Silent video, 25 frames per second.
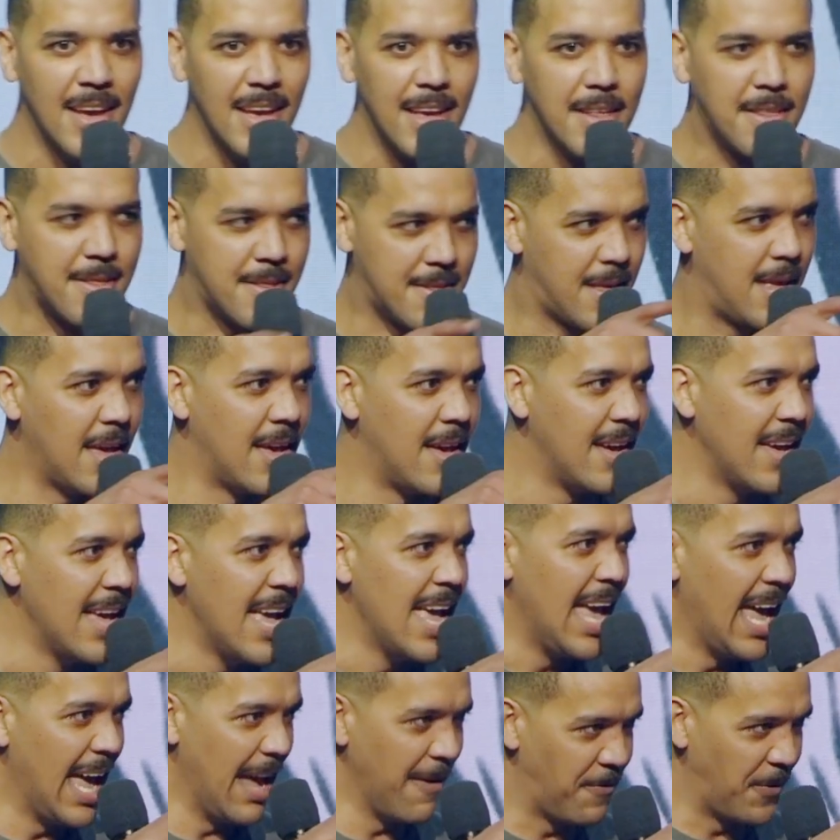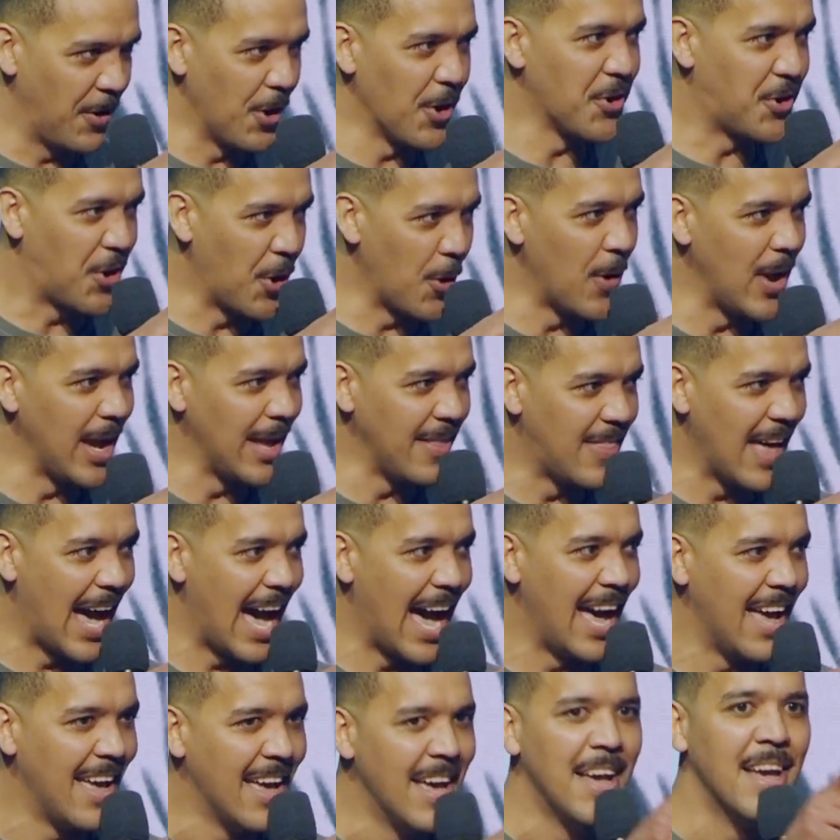If you're doing
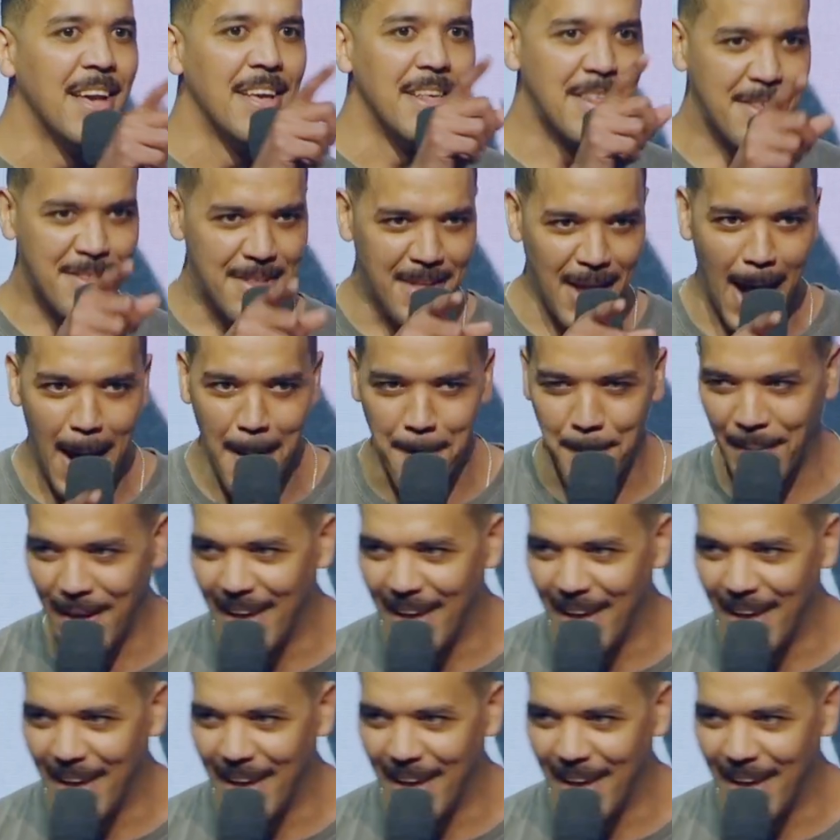that, stop